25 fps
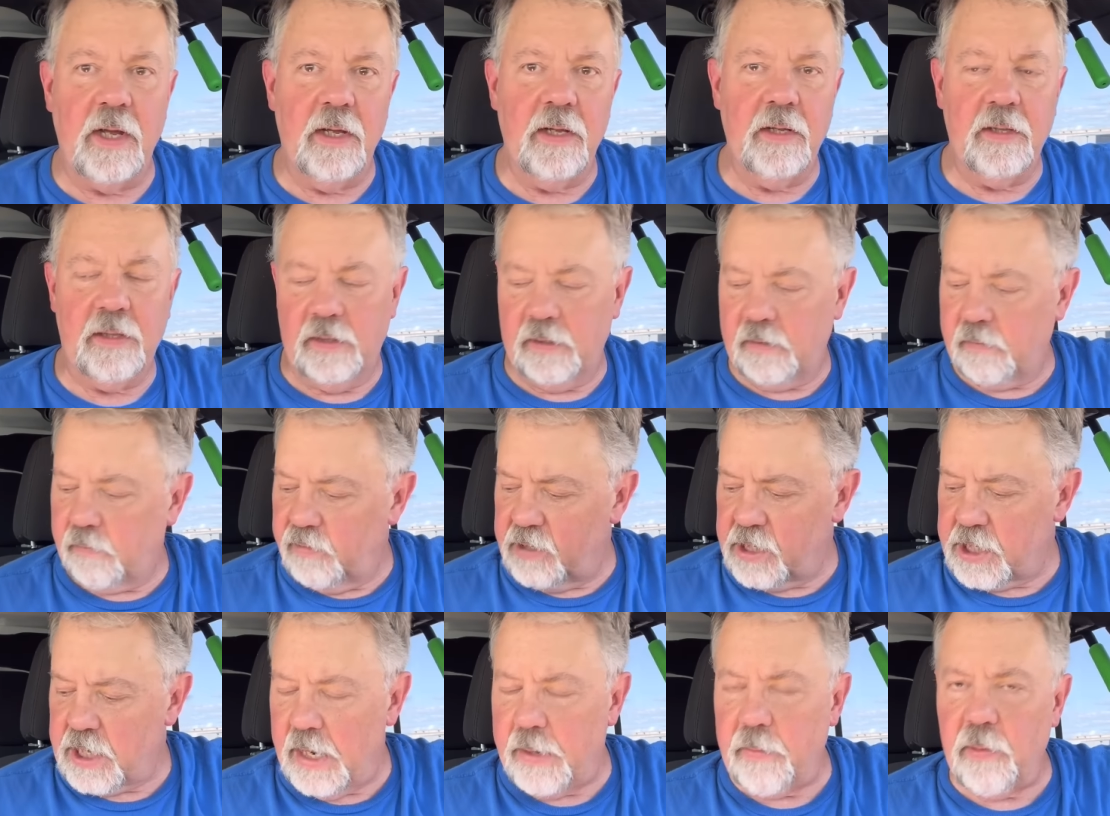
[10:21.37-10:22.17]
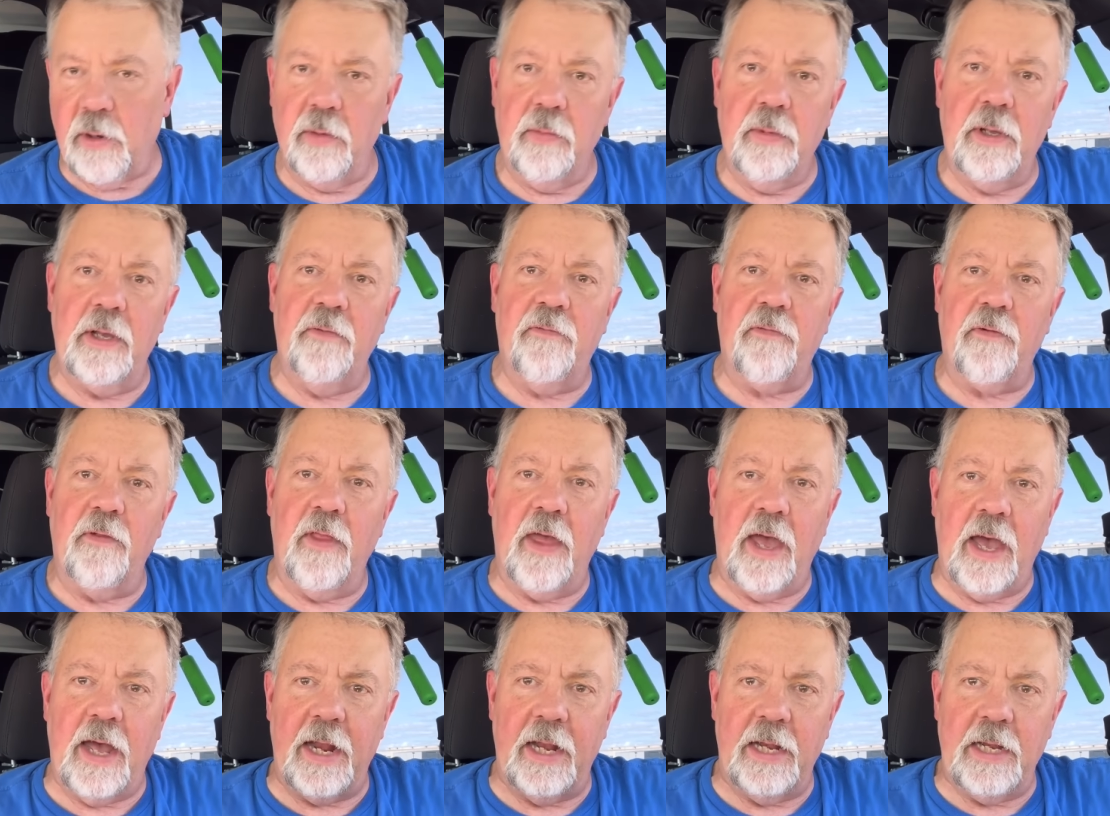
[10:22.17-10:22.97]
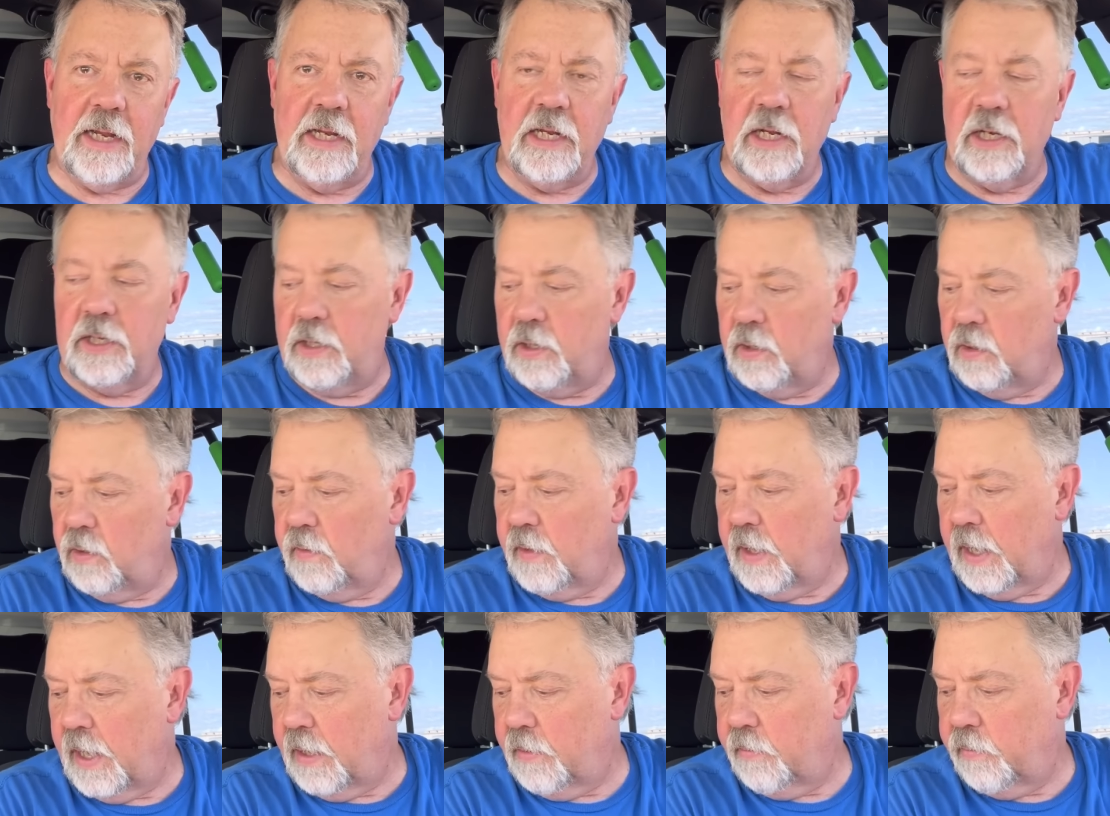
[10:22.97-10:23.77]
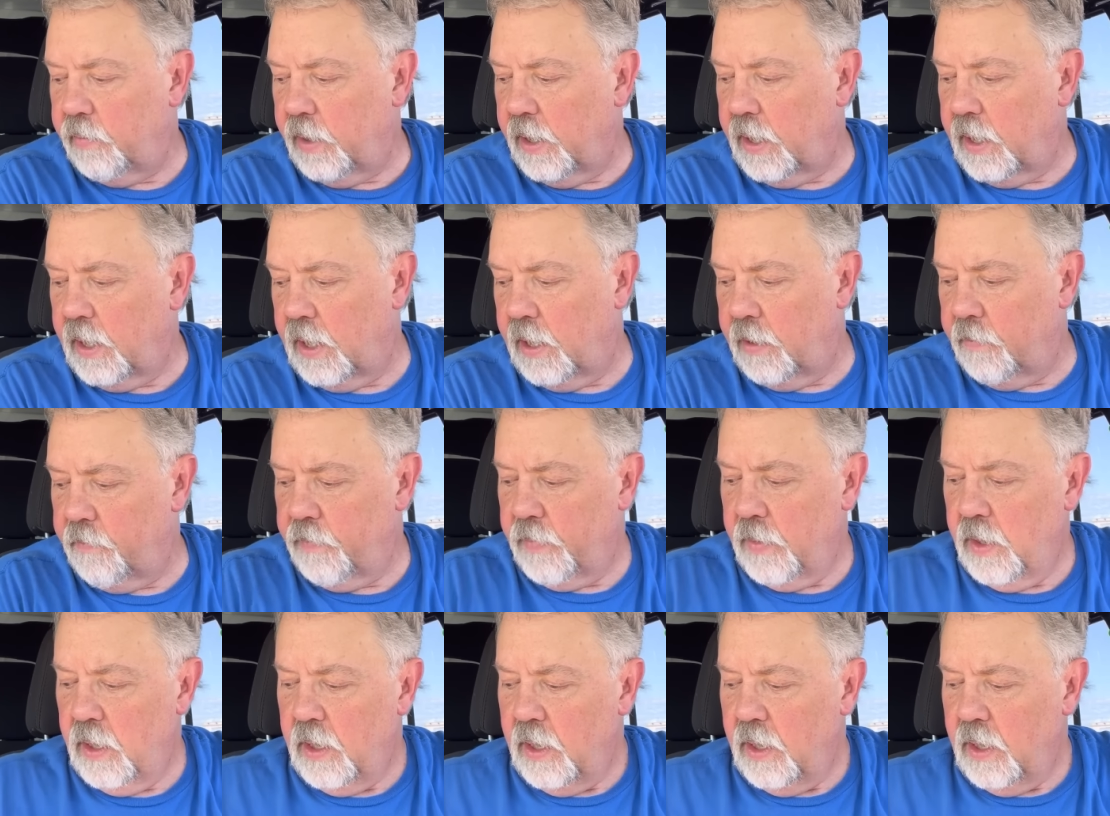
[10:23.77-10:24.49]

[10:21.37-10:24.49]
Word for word: Uh, shame on me for that. I need to do that. But um,